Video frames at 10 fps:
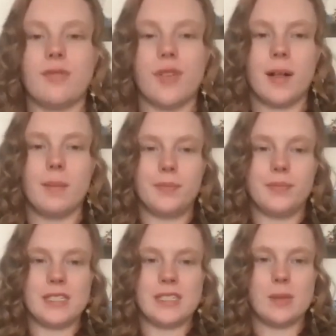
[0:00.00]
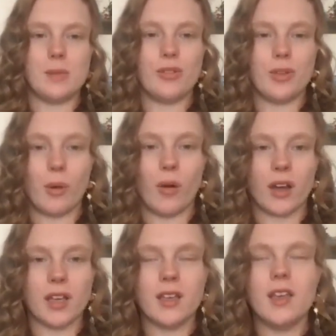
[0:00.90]
from the Disney movie
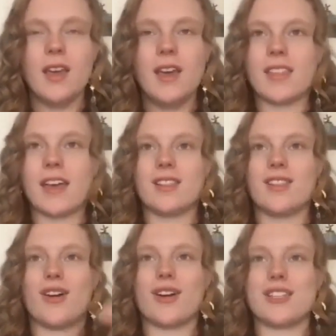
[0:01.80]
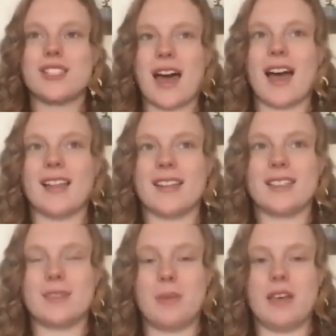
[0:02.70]
Moana, that large
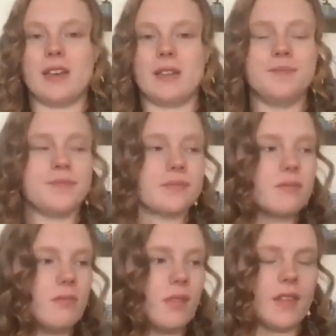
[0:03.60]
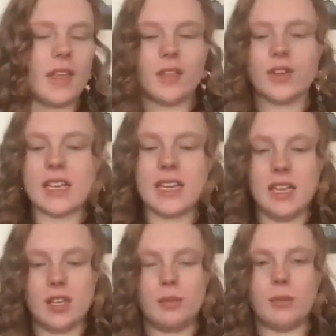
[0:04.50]
island being that looked like a
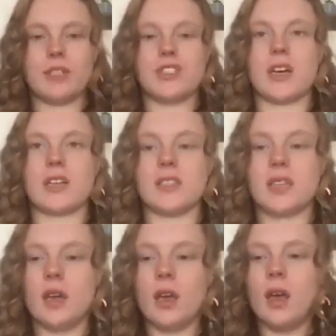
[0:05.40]
human, but just